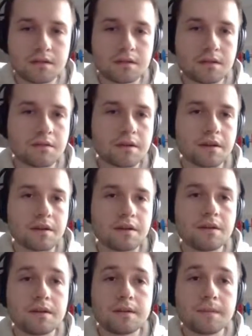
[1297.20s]
Okay,
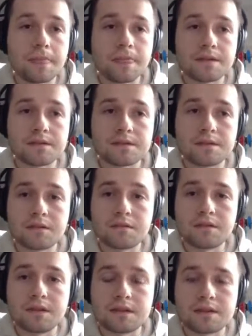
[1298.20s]

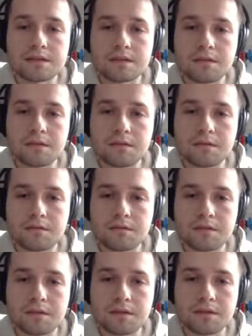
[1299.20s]
so that's all
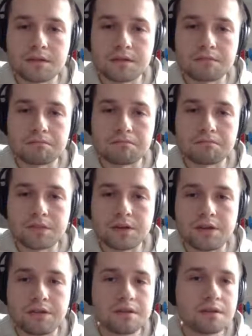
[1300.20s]
uh,
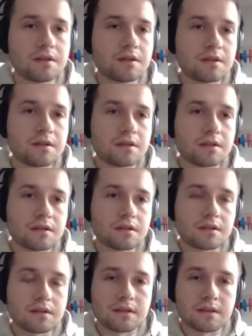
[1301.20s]
here.
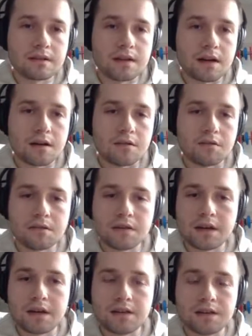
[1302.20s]
Now
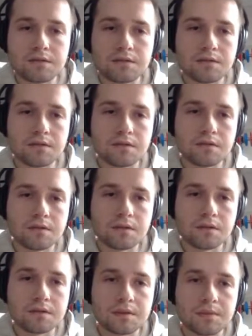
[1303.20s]
I need to
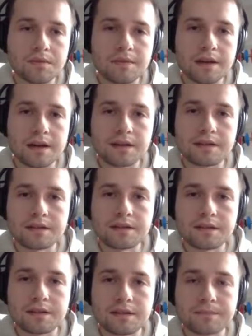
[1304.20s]
also provide
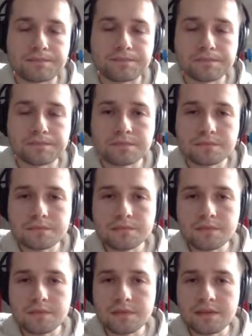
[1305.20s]
uh,
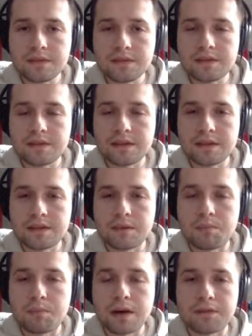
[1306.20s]
the, the
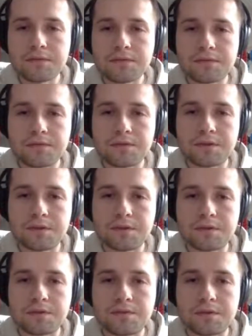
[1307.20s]
path
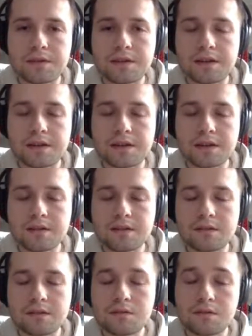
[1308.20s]
for, for the
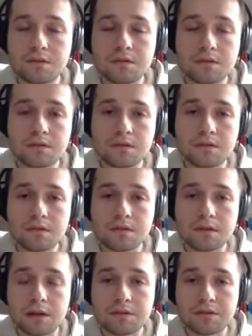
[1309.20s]
Google
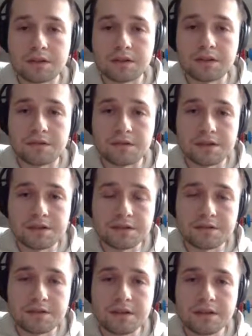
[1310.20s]
Cloud Container
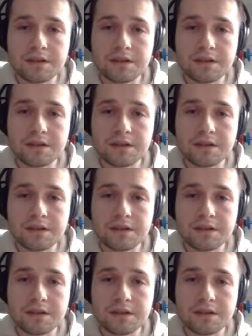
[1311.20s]
Registry